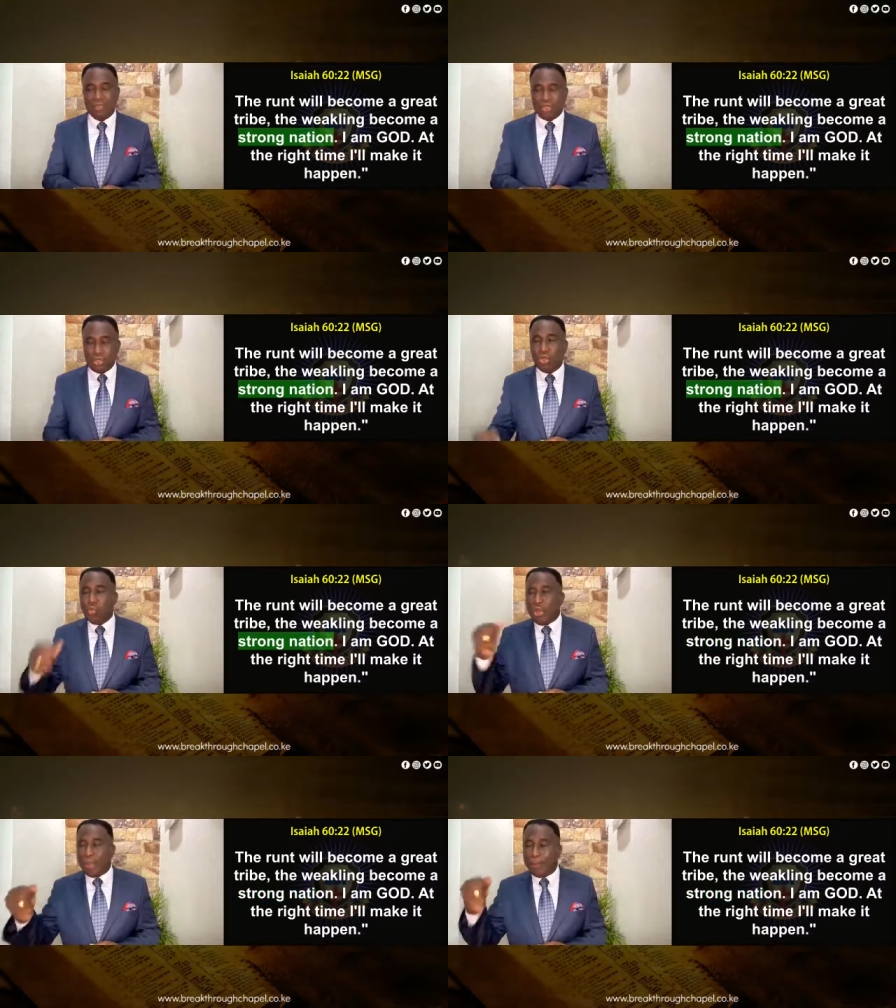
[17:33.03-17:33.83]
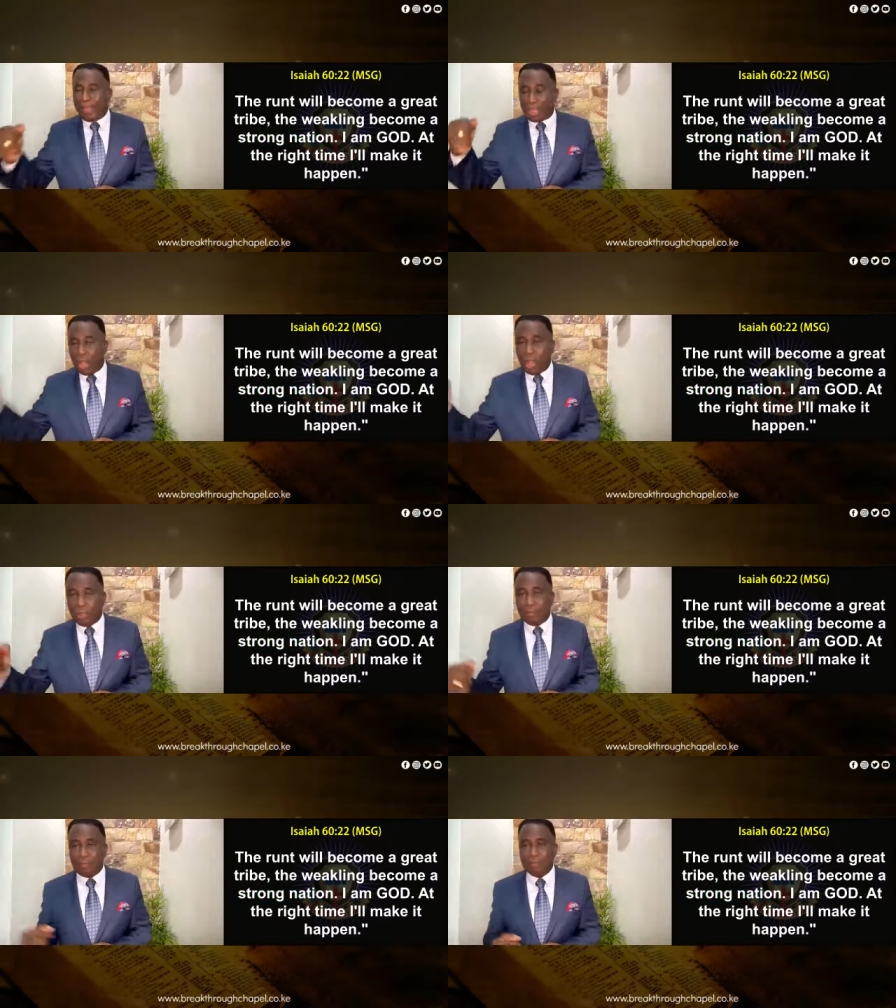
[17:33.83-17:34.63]
You will become.
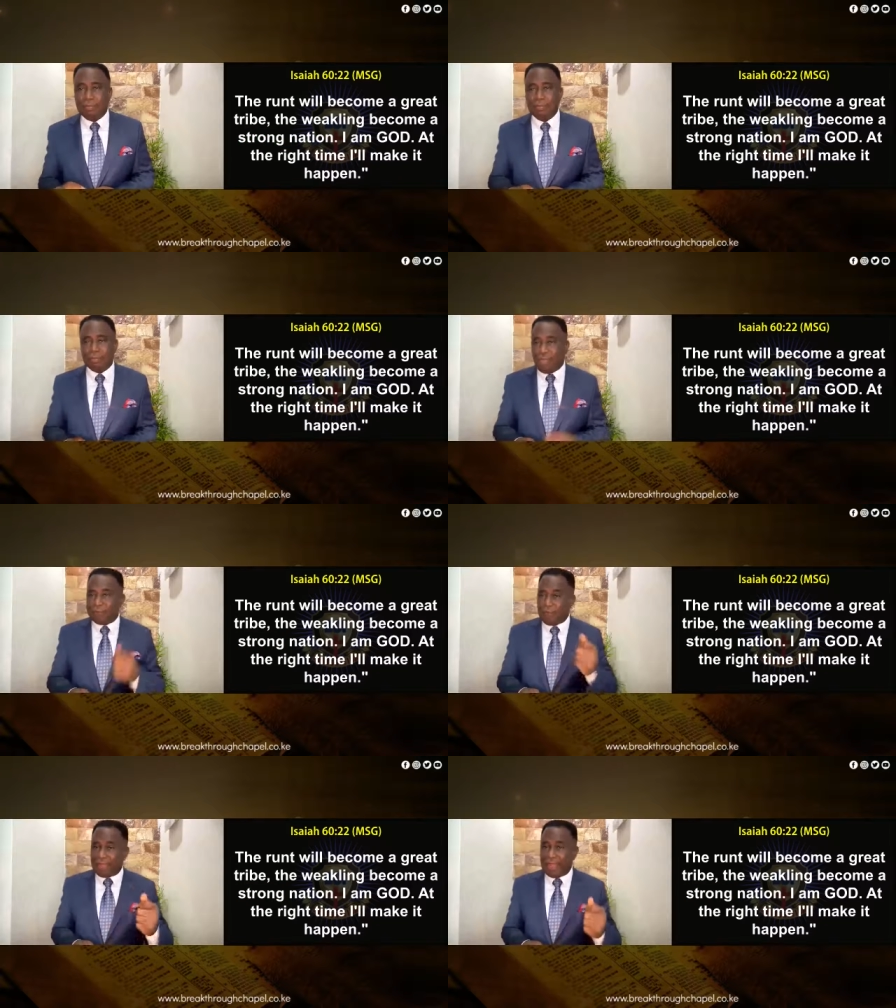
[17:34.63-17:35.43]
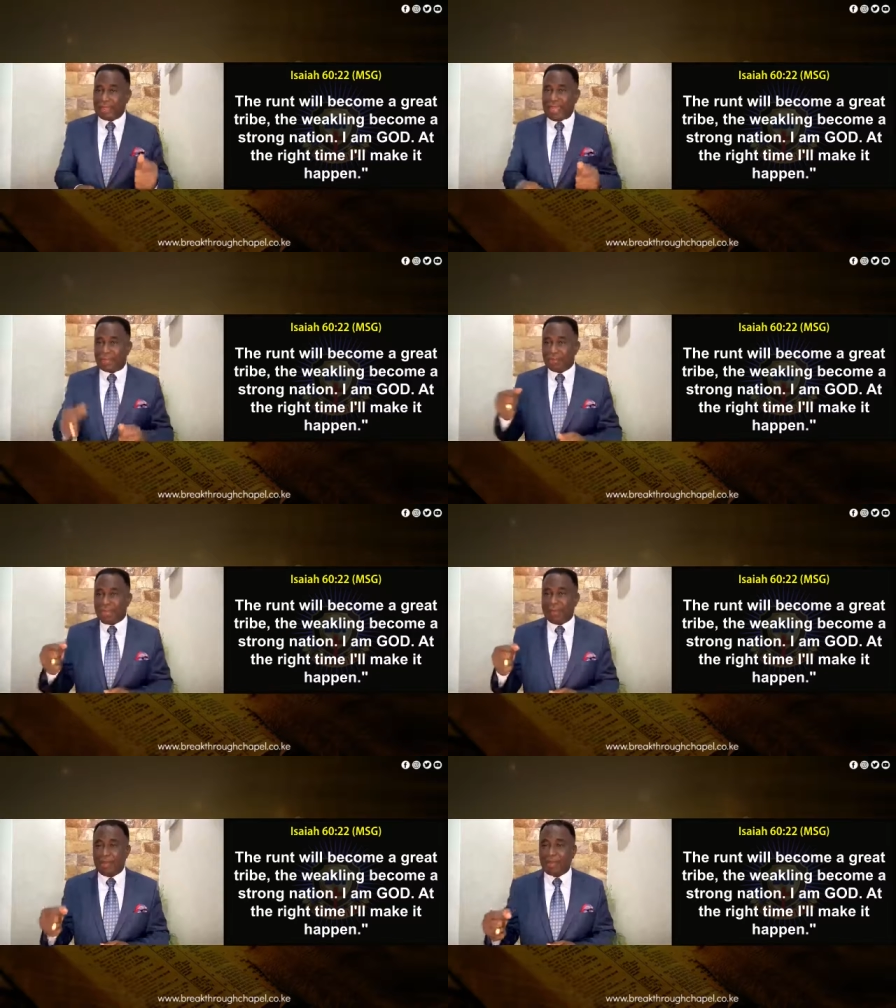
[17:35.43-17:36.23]
Don't forget, I
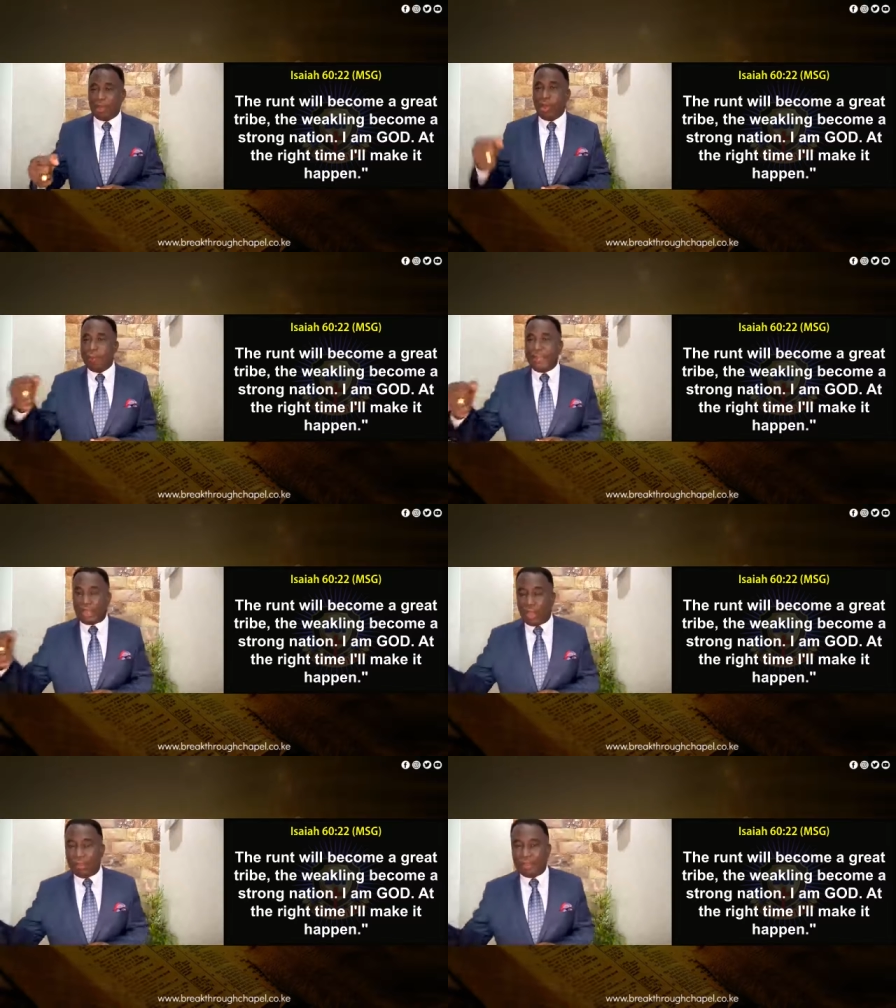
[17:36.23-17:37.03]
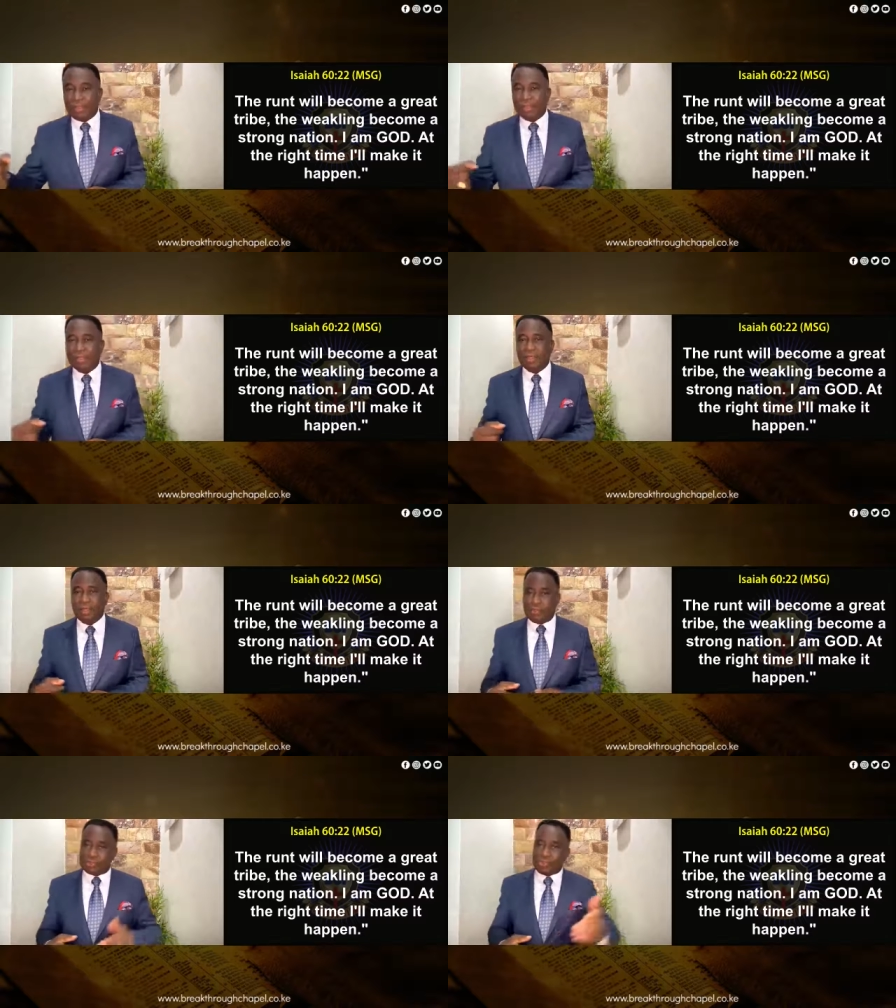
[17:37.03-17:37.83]
talk about the word becoming.
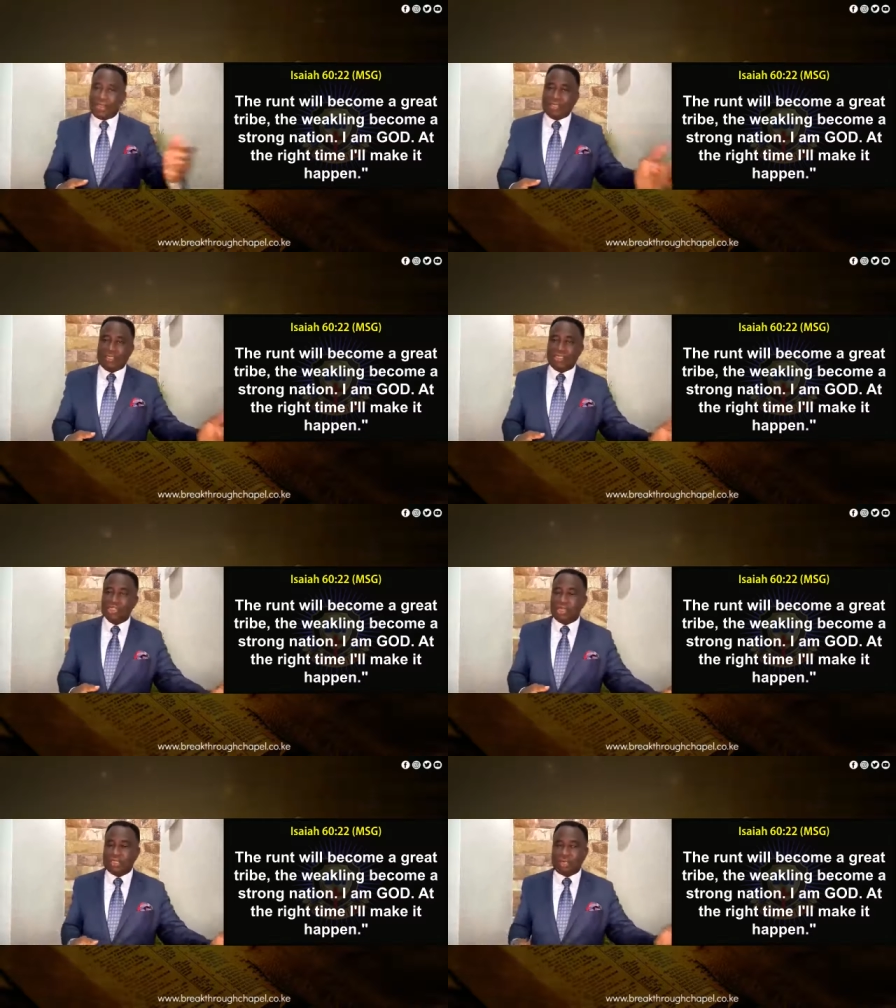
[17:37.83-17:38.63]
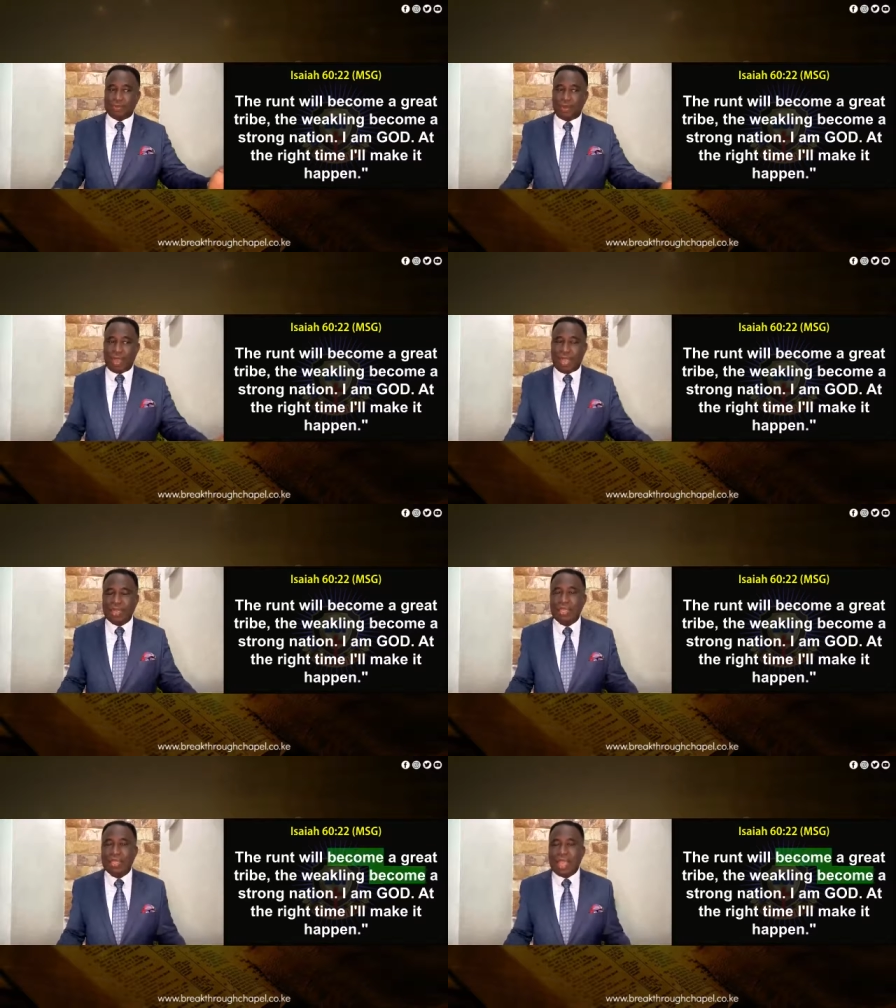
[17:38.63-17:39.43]
You saw it in John chapter
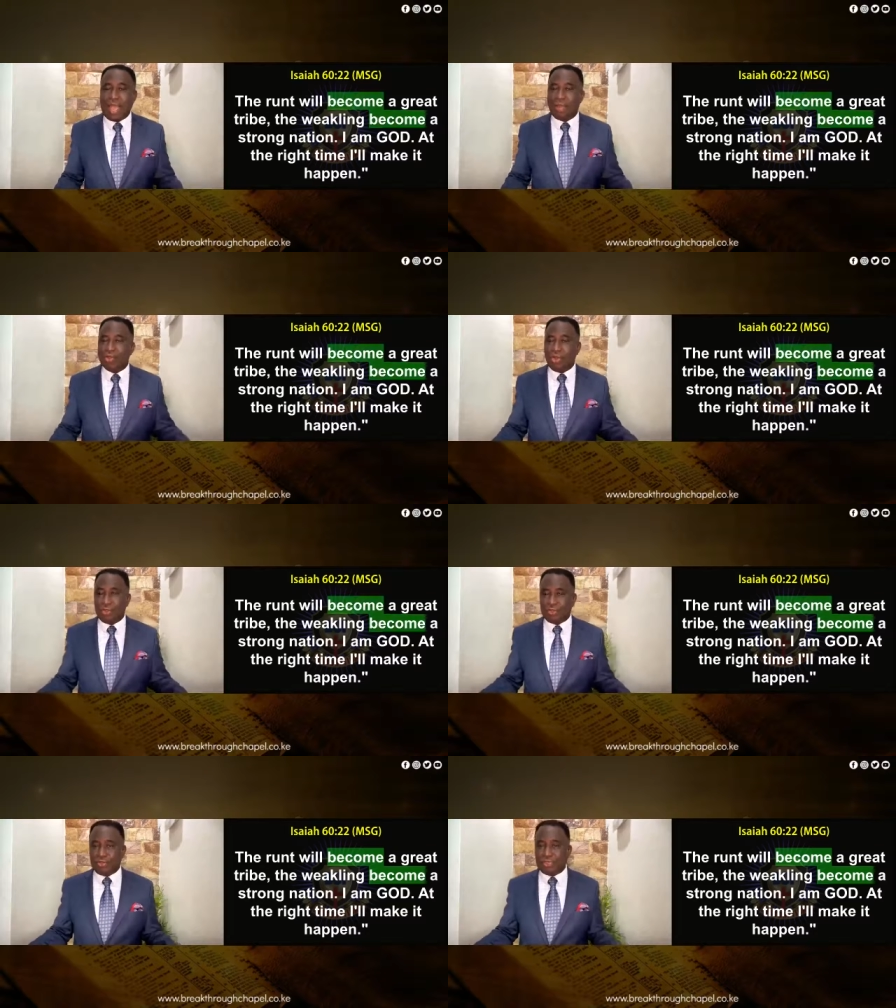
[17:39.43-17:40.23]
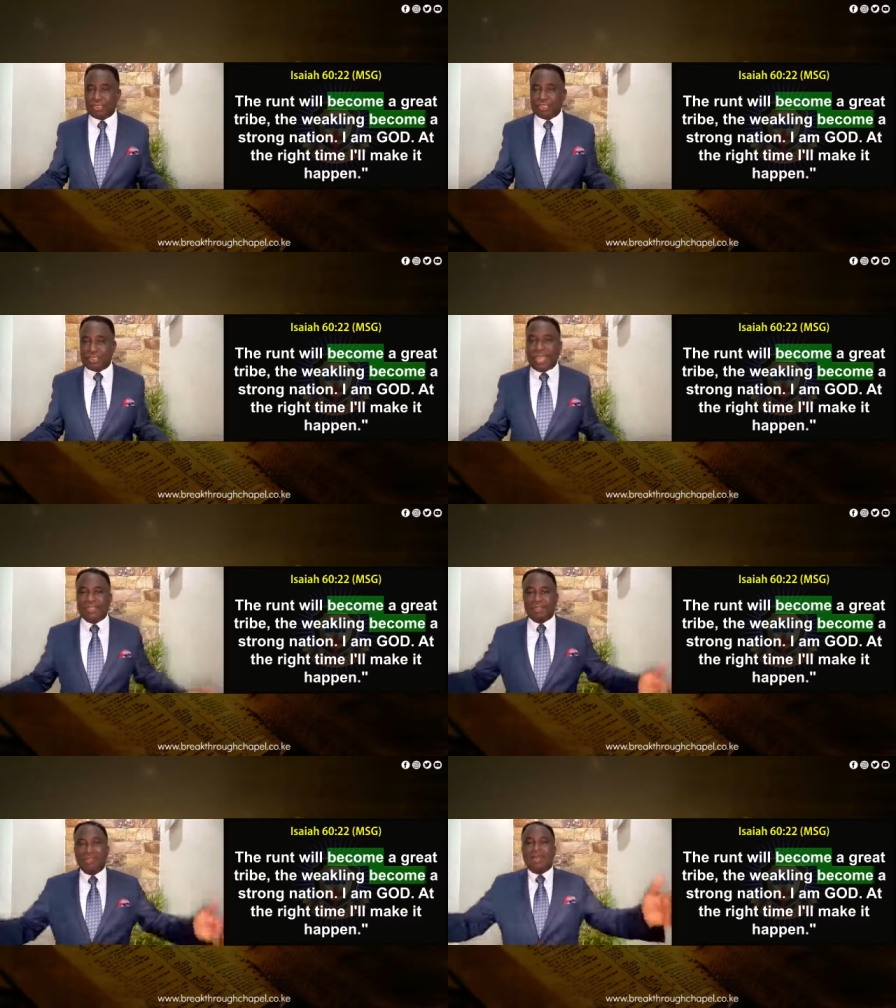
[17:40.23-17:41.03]
1, how God used it. He said,
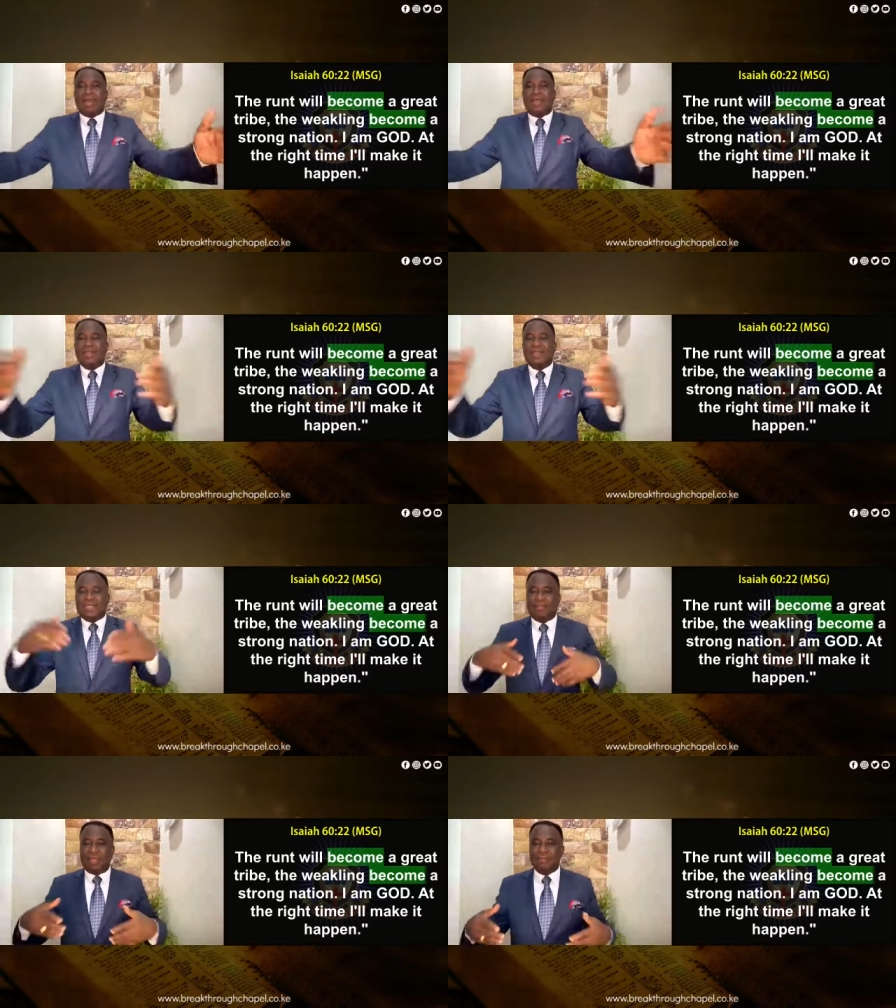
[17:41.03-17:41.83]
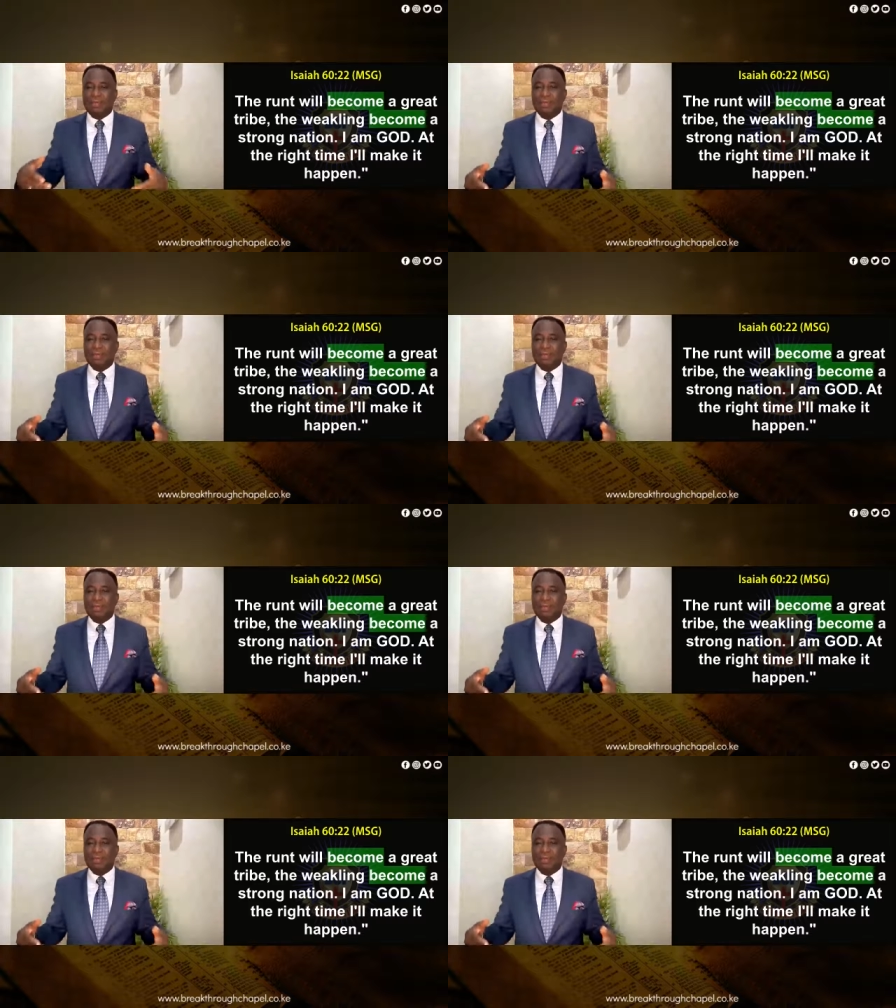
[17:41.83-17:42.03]
As many that have received